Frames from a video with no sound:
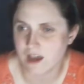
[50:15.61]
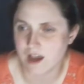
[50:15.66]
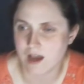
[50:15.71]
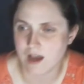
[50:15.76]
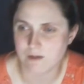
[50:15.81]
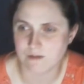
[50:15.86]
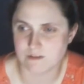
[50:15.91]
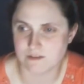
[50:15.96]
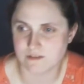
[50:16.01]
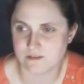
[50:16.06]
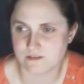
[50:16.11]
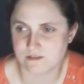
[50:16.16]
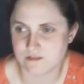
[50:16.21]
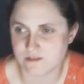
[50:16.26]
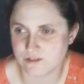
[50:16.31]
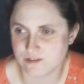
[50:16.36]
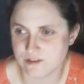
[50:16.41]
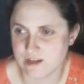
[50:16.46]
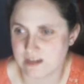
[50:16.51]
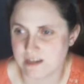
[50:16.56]
I was
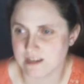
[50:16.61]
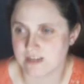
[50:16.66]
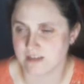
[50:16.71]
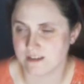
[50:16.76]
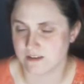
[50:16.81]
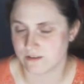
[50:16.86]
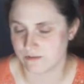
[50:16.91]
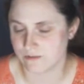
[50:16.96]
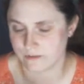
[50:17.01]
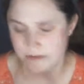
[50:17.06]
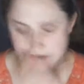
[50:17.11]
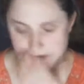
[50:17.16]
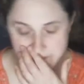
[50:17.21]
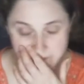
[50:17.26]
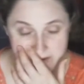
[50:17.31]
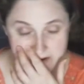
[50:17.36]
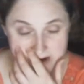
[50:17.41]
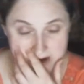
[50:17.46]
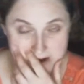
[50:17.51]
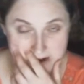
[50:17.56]
trying to do it
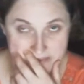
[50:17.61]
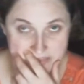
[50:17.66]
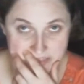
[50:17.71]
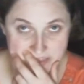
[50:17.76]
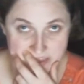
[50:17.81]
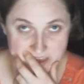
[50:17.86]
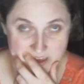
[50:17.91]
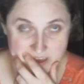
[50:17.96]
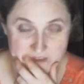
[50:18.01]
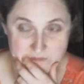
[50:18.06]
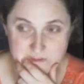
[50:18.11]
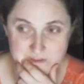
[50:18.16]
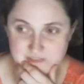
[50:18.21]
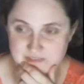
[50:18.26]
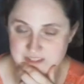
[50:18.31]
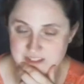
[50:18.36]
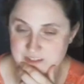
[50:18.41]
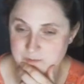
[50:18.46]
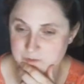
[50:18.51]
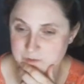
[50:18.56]
where I think it was
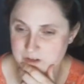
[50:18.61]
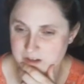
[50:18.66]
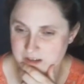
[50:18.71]
Facebook,